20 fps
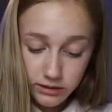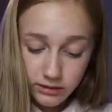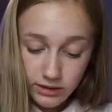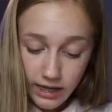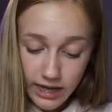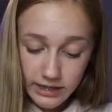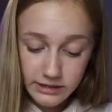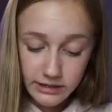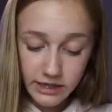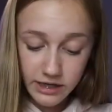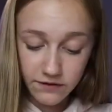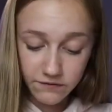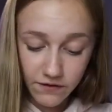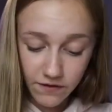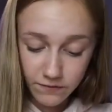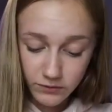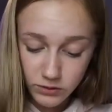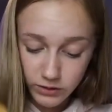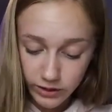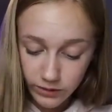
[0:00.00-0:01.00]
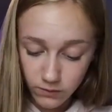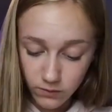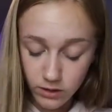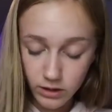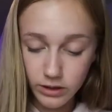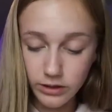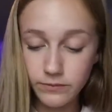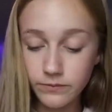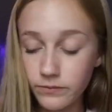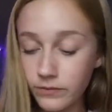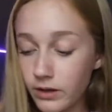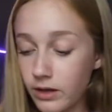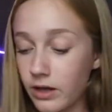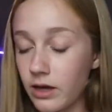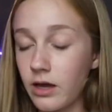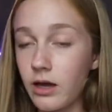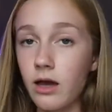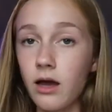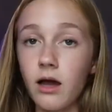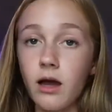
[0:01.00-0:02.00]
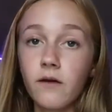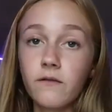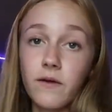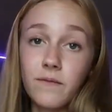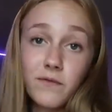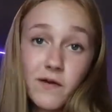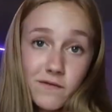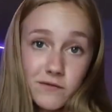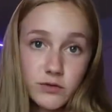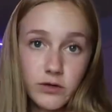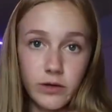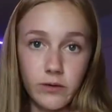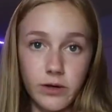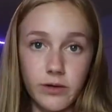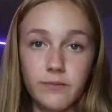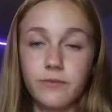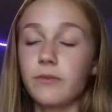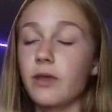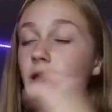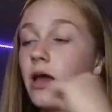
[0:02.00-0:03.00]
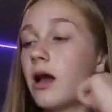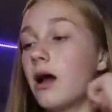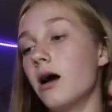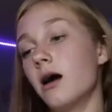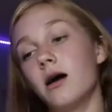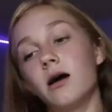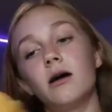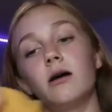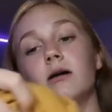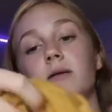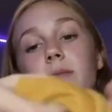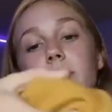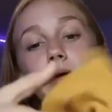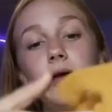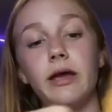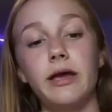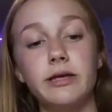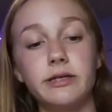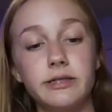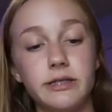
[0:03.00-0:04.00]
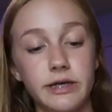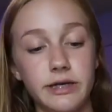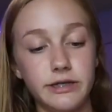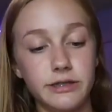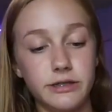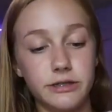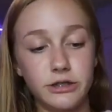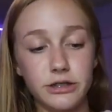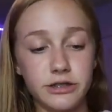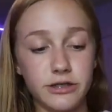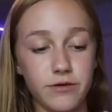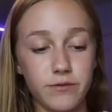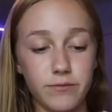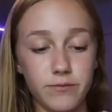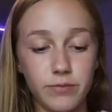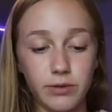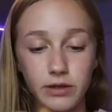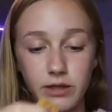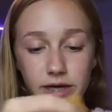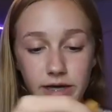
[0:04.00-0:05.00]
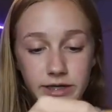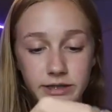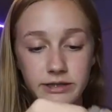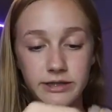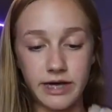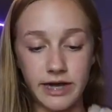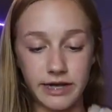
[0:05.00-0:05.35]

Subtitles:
the last thing from Forever 21 is this just plain